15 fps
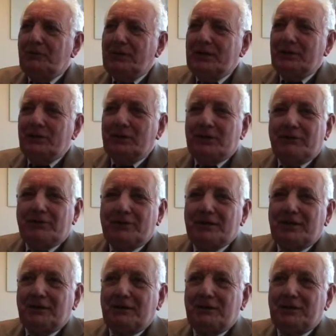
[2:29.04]
been doing it for
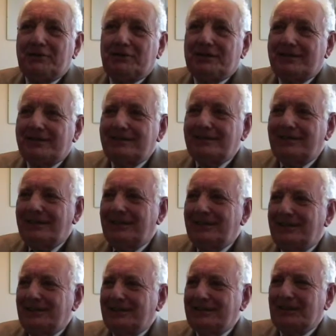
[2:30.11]
so long if I didn't.
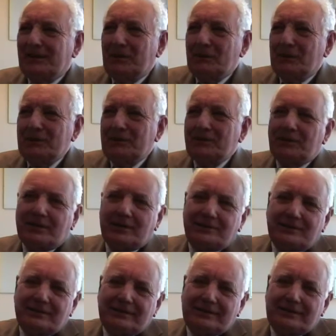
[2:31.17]
So I must have done.
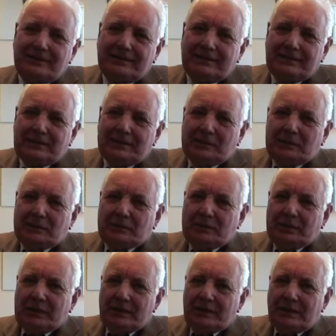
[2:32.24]

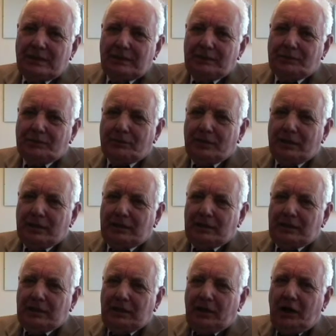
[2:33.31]
But
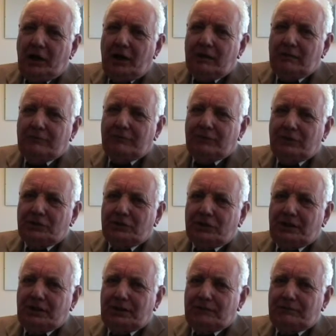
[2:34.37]
I'm
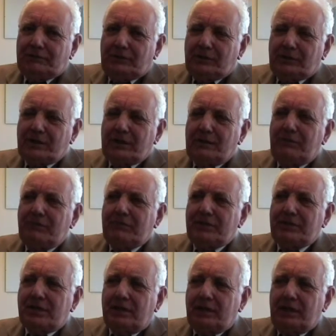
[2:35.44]
virtually
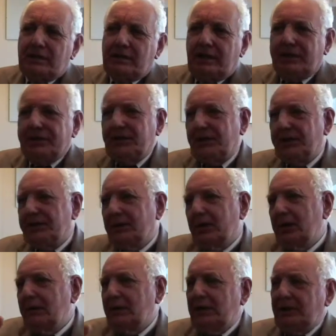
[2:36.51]
semi-retired now, so
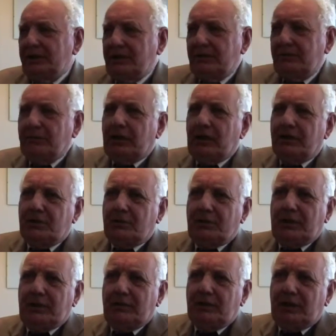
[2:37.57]
Simon is going to
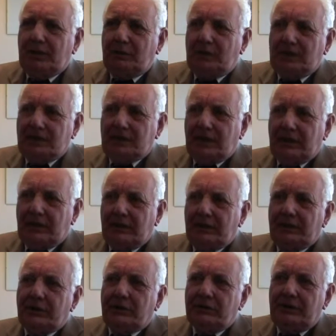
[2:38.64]
be the main one taking
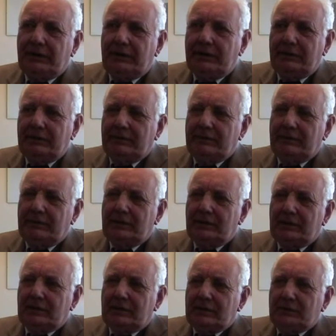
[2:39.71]
it on now,
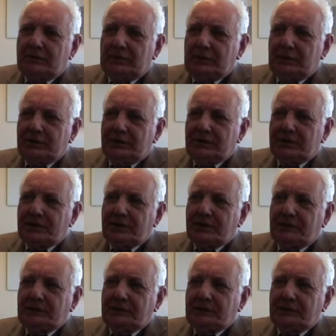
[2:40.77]
because